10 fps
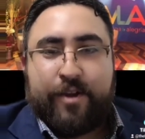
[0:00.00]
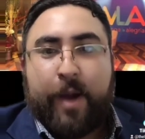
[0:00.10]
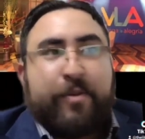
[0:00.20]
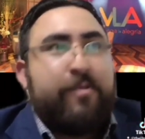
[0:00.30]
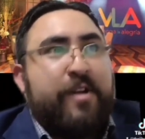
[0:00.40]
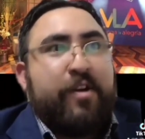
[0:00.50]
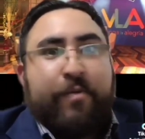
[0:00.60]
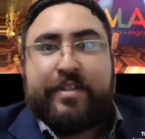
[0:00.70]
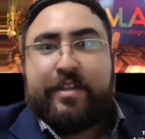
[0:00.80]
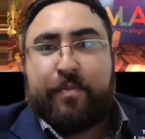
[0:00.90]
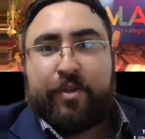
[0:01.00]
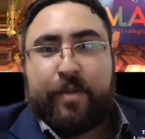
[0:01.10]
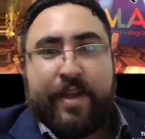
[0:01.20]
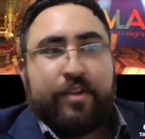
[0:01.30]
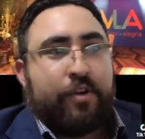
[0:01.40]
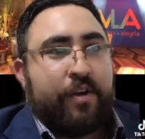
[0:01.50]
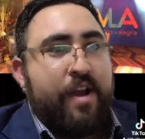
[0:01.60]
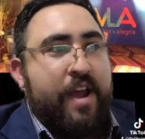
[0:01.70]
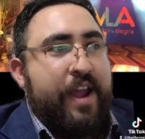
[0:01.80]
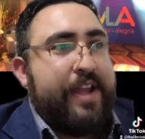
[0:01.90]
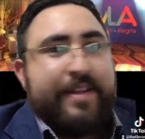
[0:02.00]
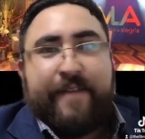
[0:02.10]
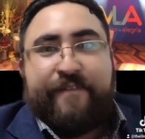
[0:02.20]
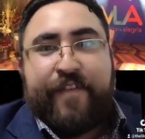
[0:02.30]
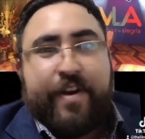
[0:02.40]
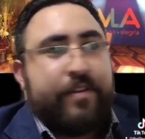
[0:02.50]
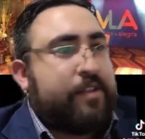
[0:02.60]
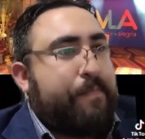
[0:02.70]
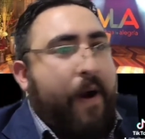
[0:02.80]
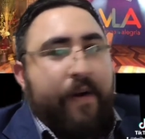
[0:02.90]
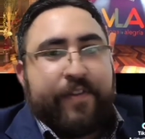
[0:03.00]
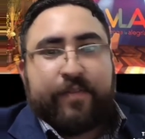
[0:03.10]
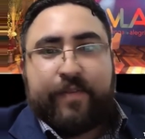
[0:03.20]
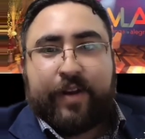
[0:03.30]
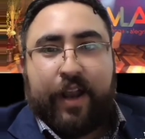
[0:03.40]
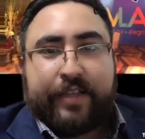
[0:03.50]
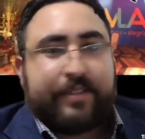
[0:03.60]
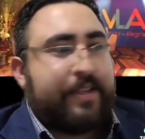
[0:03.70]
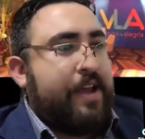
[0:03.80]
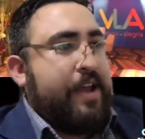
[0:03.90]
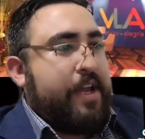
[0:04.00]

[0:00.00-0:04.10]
You have to increase this motivation. In the first part of the class,